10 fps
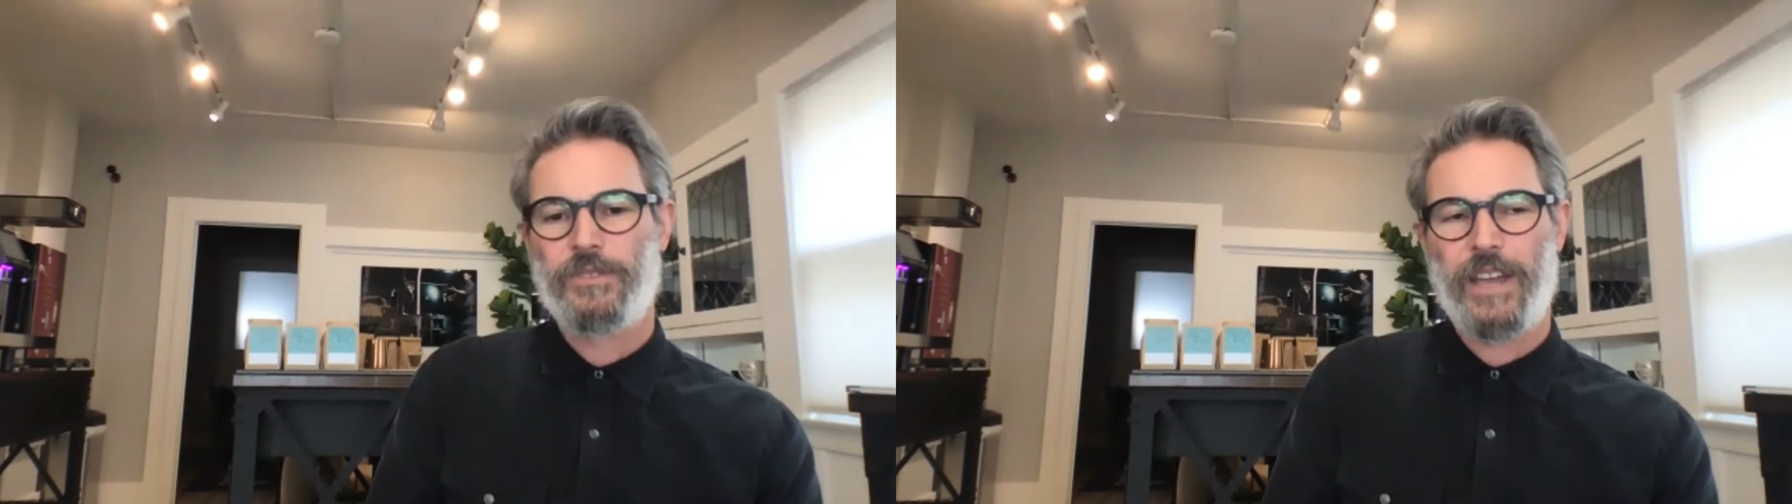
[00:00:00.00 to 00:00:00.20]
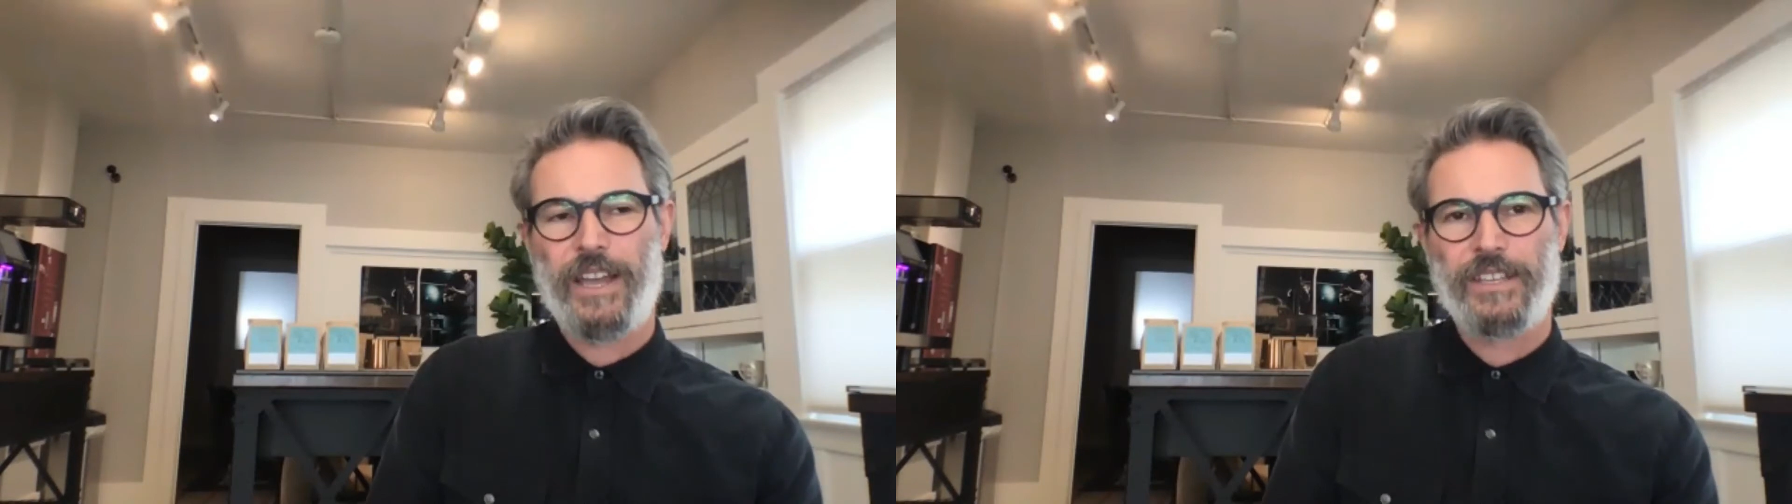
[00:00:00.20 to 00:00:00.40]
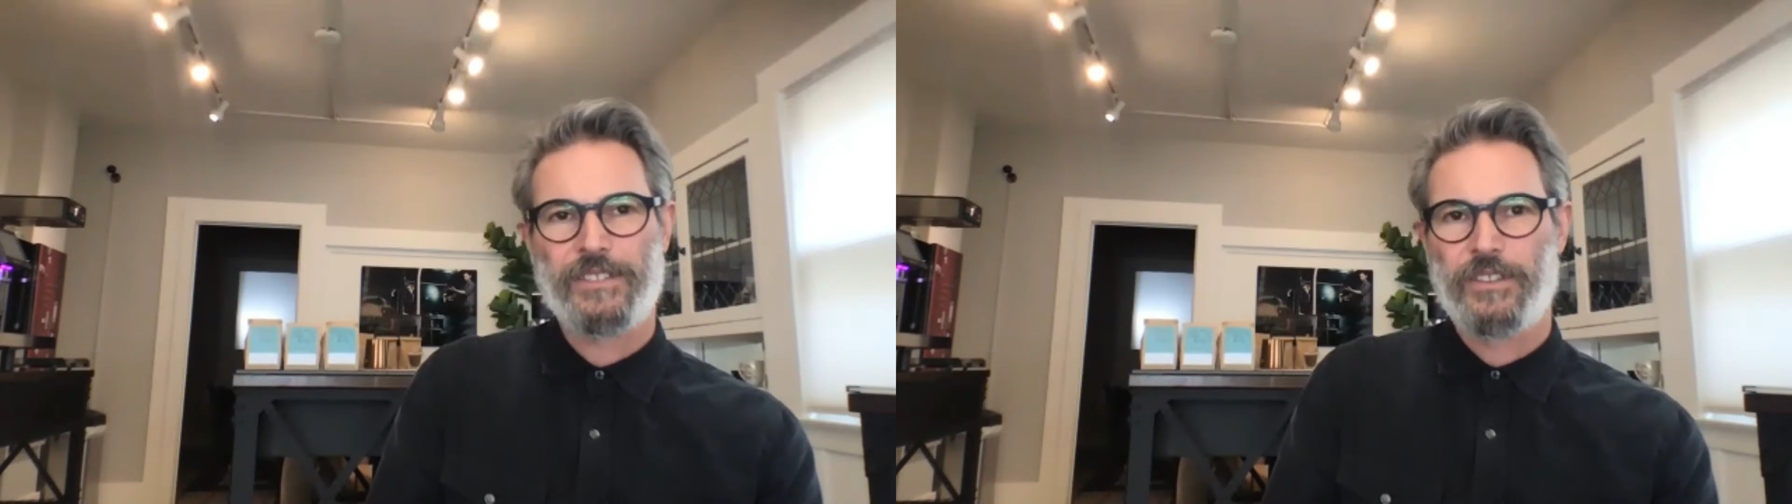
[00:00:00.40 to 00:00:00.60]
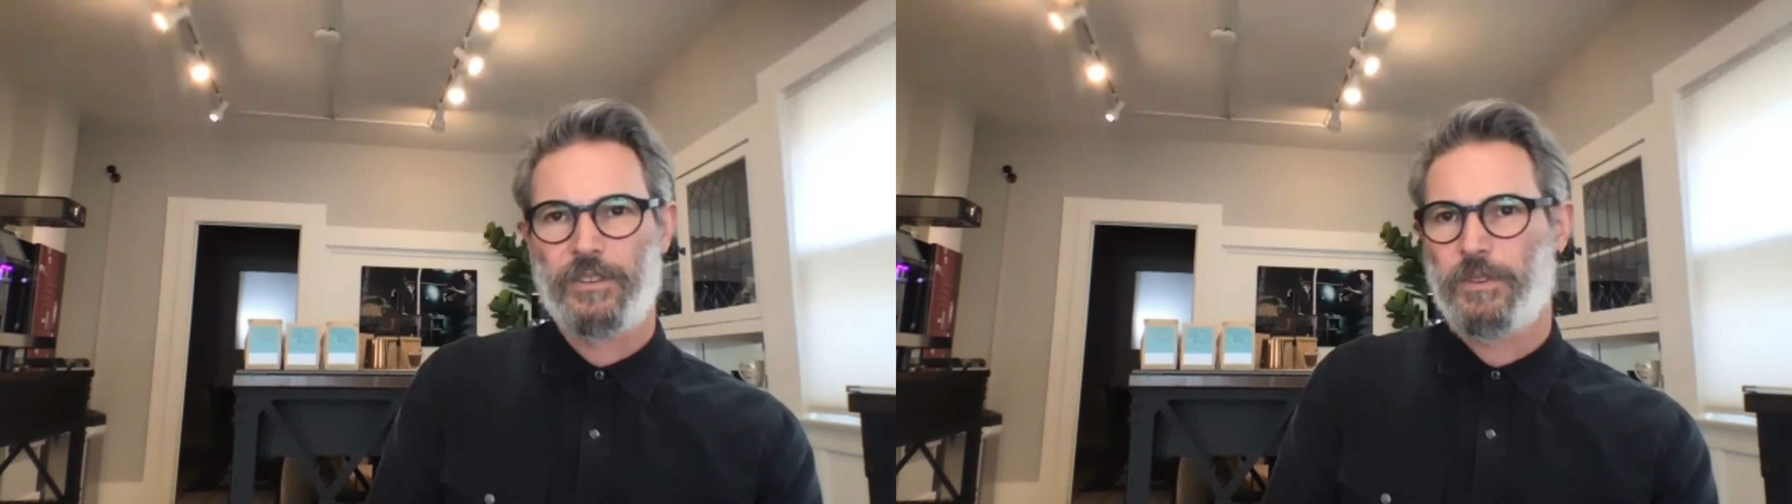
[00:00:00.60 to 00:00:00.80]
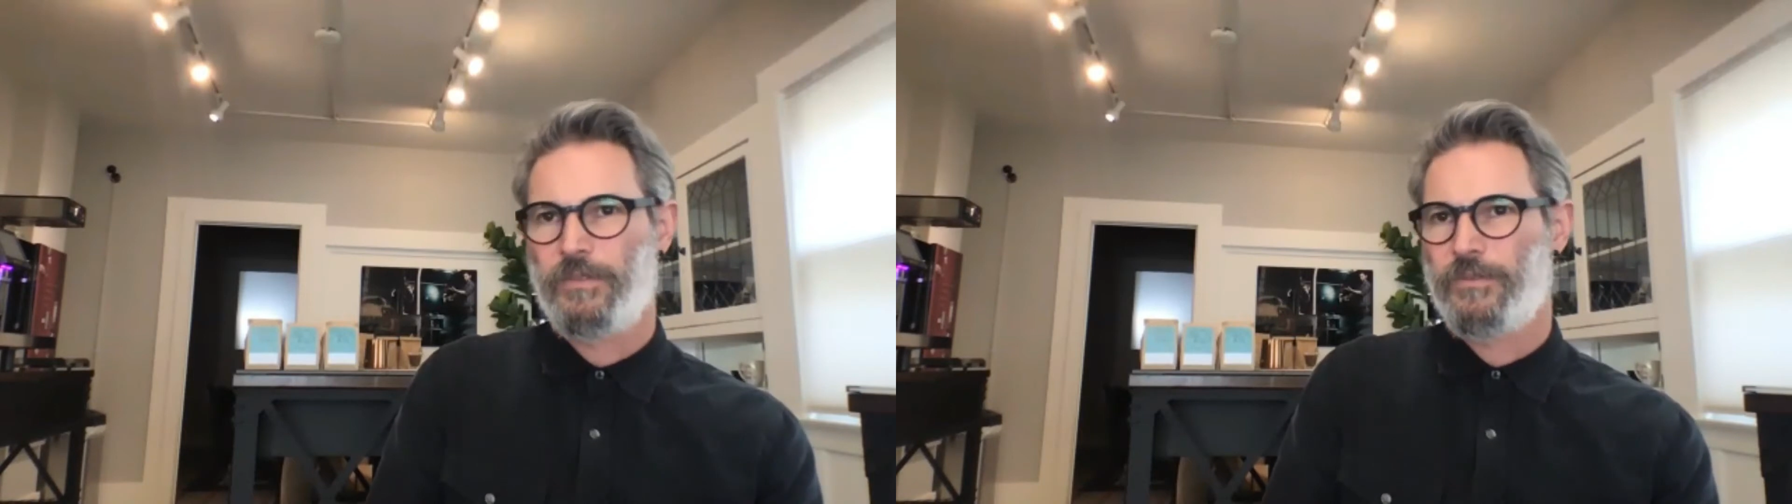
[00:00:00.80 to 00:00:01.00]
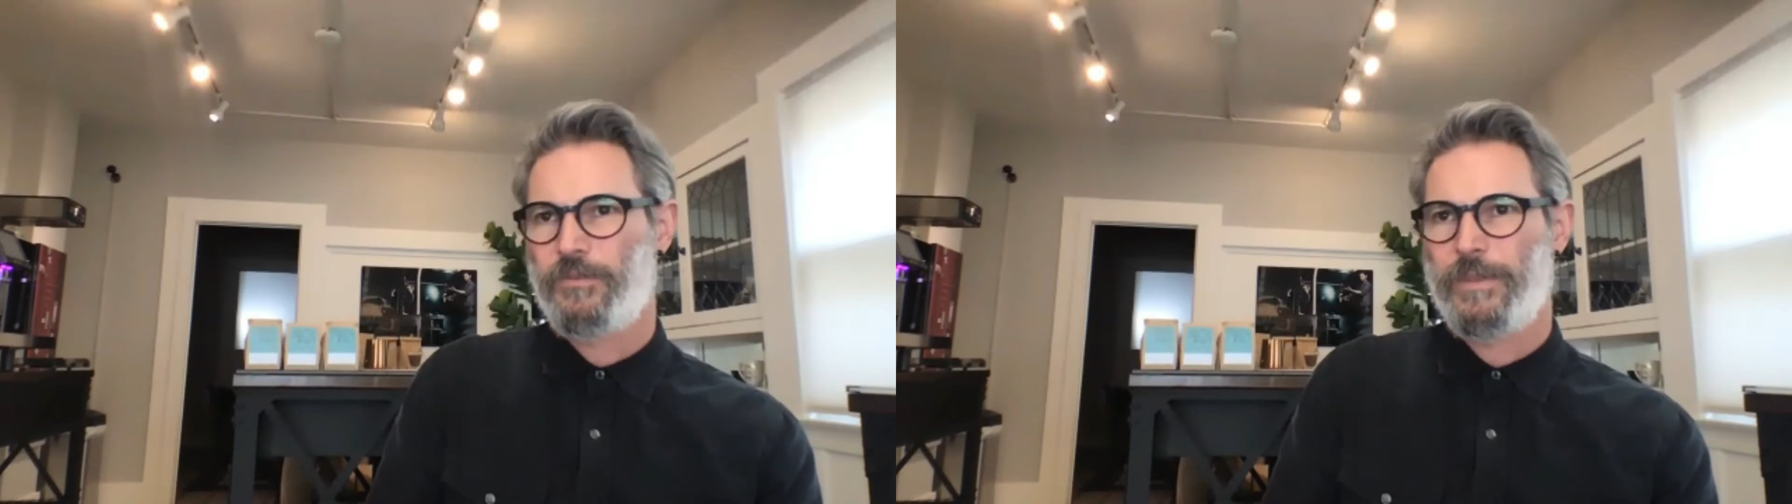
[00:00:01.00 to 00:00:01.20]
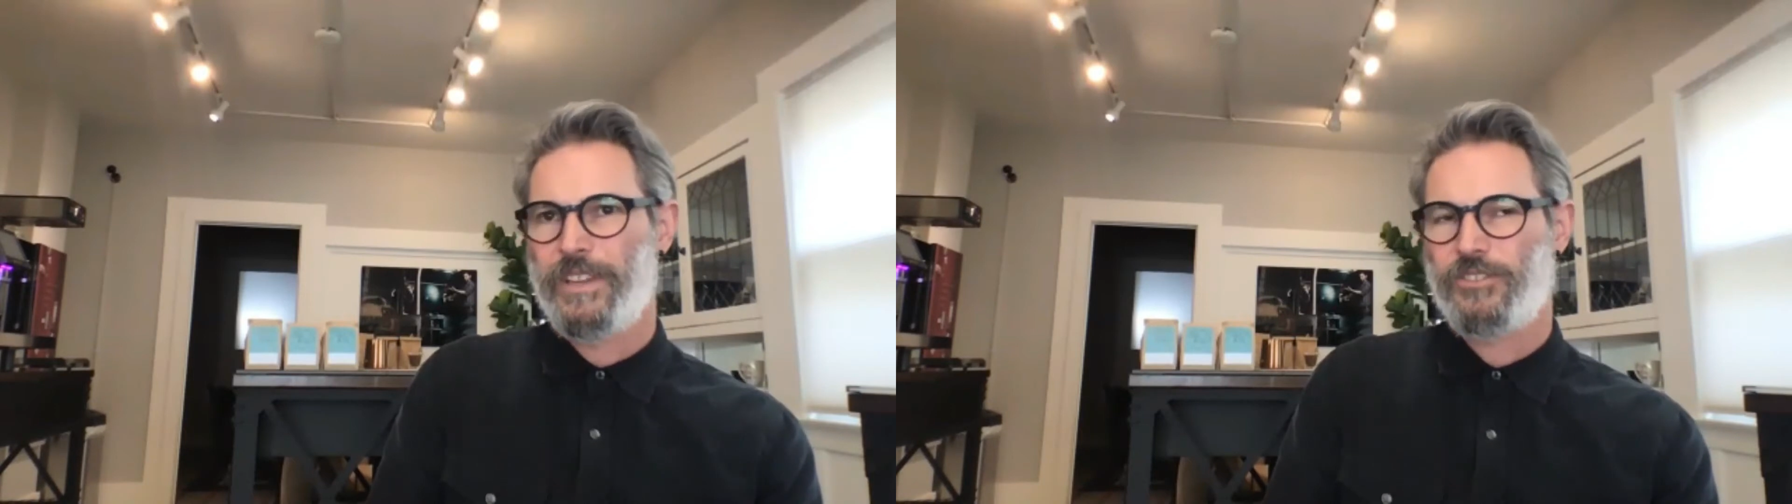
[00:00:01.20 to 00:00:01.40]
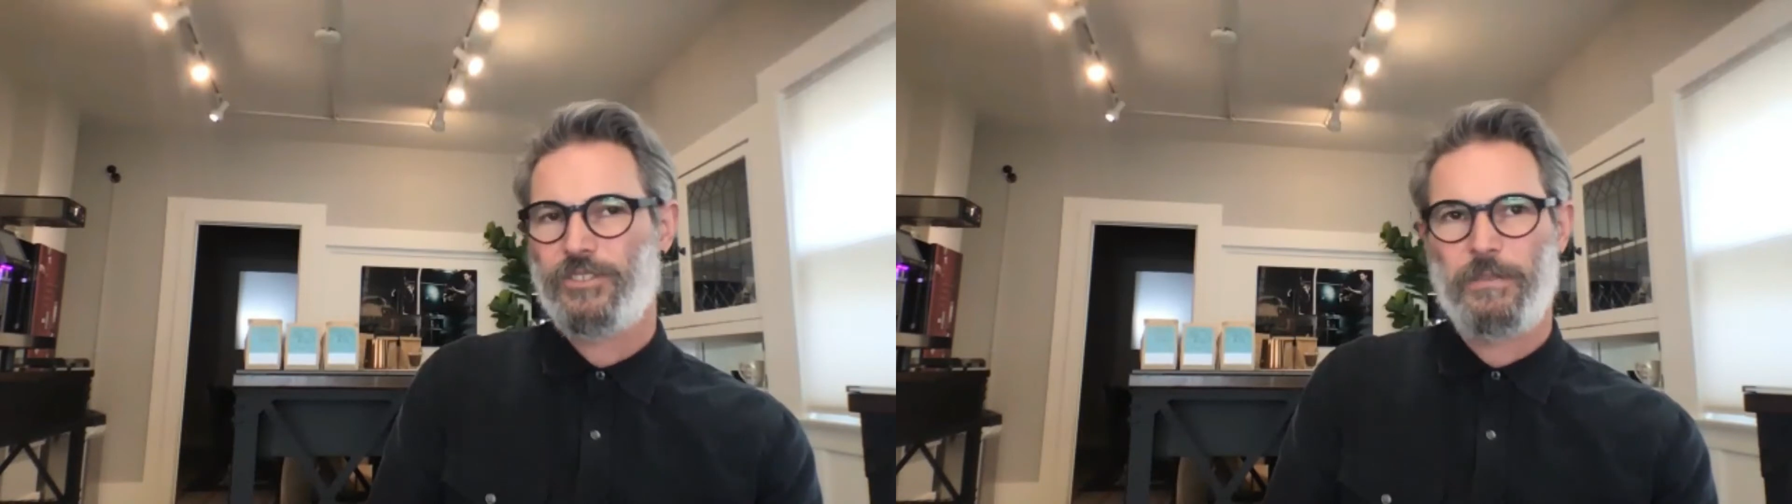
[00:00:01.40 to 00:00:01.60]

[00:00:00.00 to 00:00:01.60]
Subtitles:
guys a little bit of information